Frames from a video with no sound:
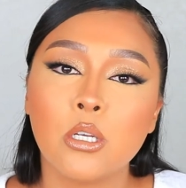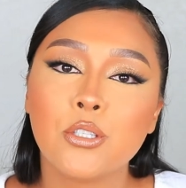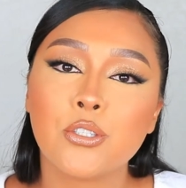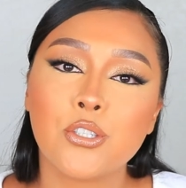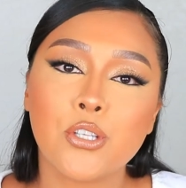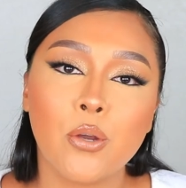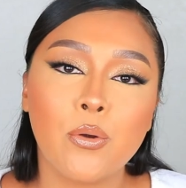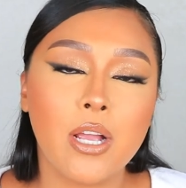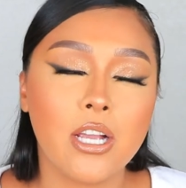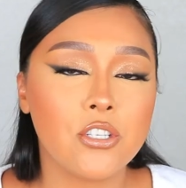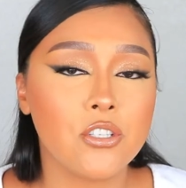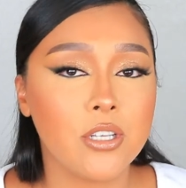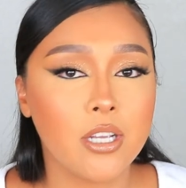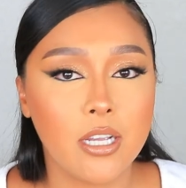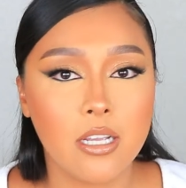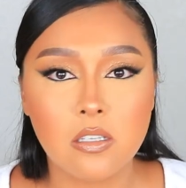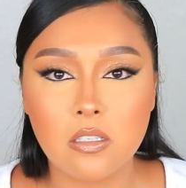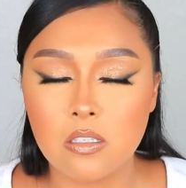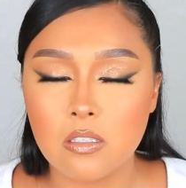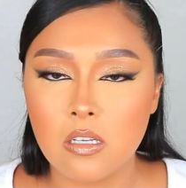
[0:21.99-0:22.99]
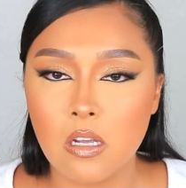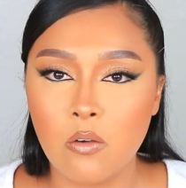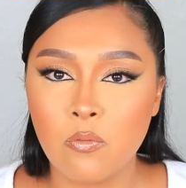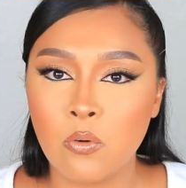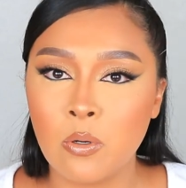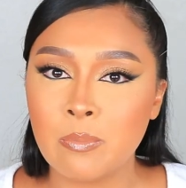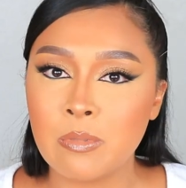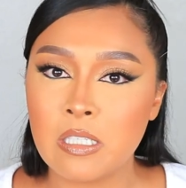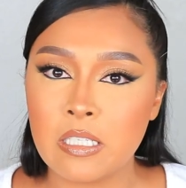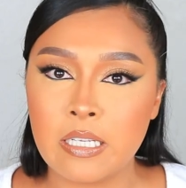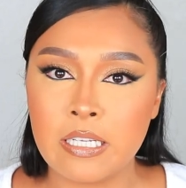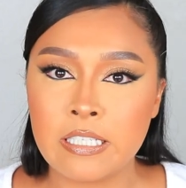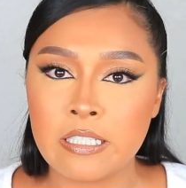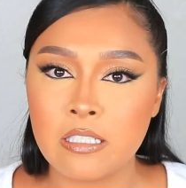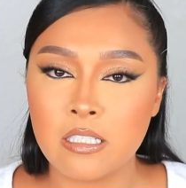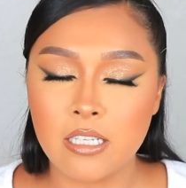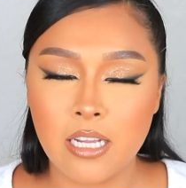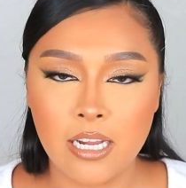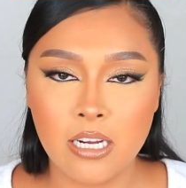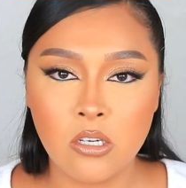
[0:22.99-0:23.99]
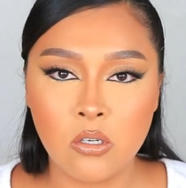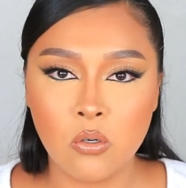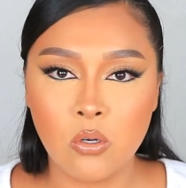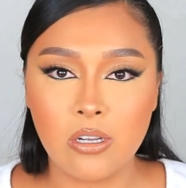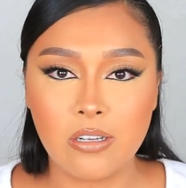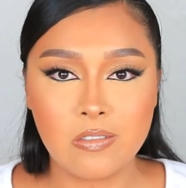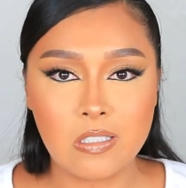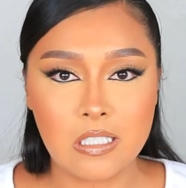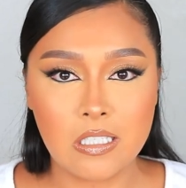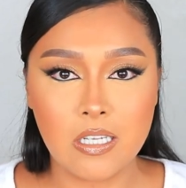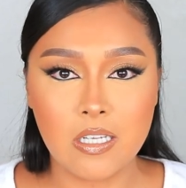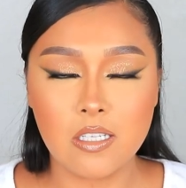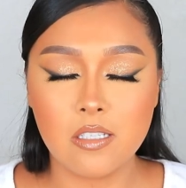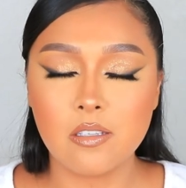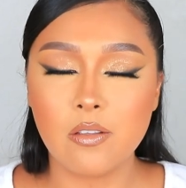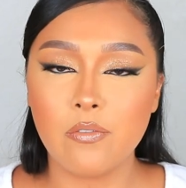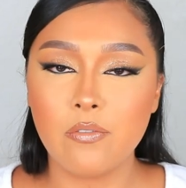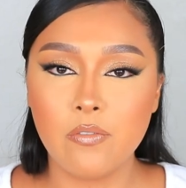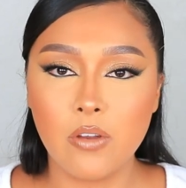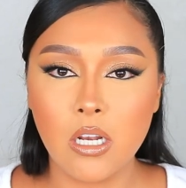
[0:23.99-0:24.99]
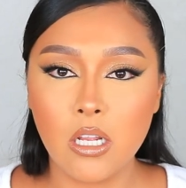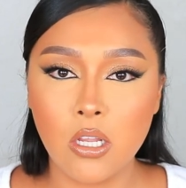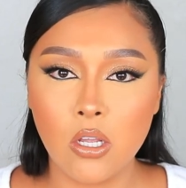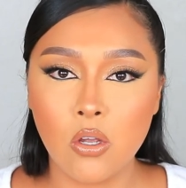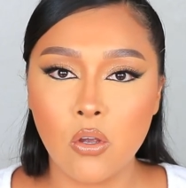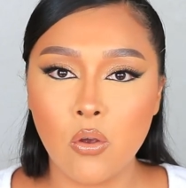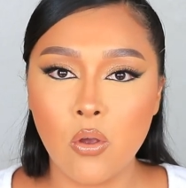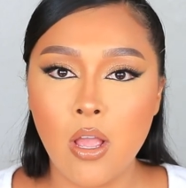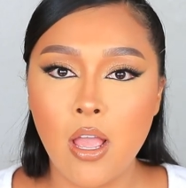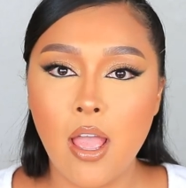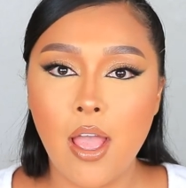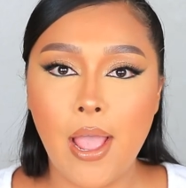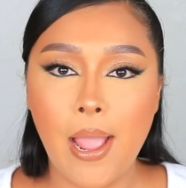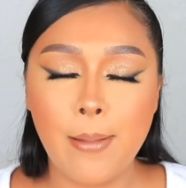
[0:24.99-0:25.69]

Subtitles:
So as you guys can tell from today's title of today's video,